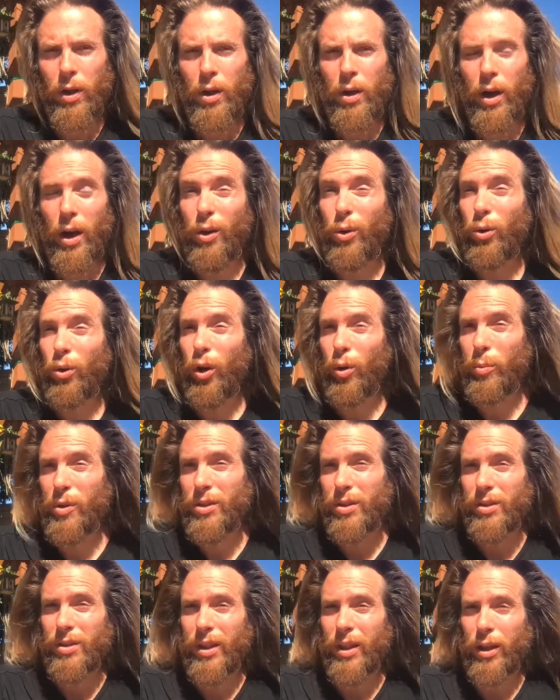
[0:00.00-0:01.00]
I know Long Beach
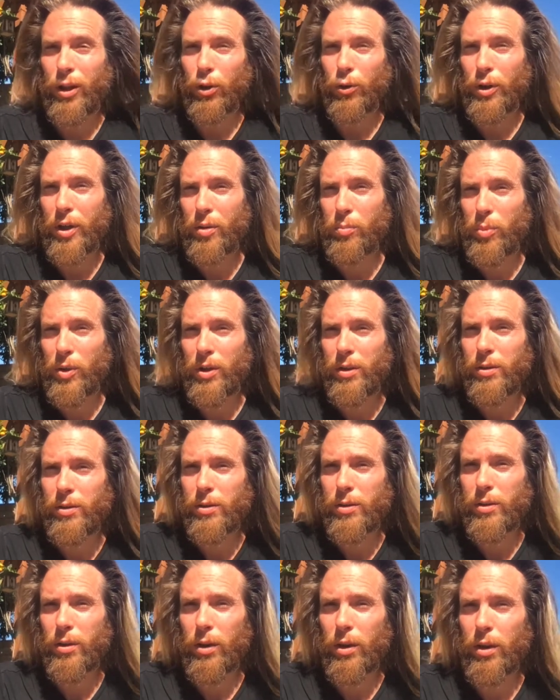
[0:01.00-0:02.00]
is getting green bins
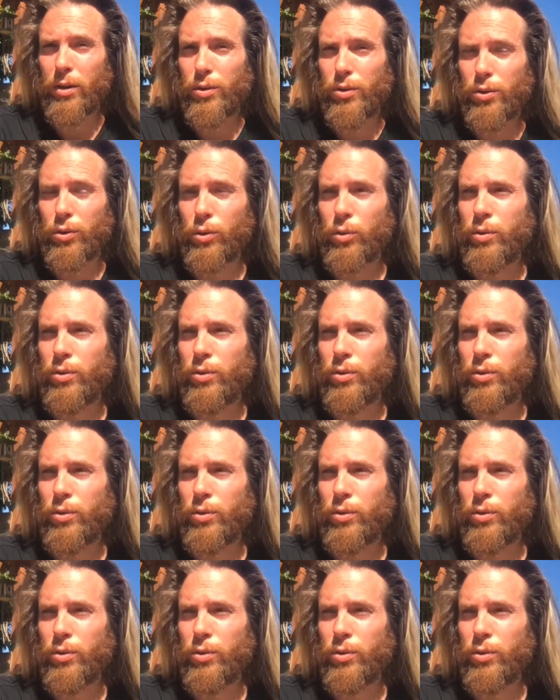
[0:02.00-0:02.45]
soon,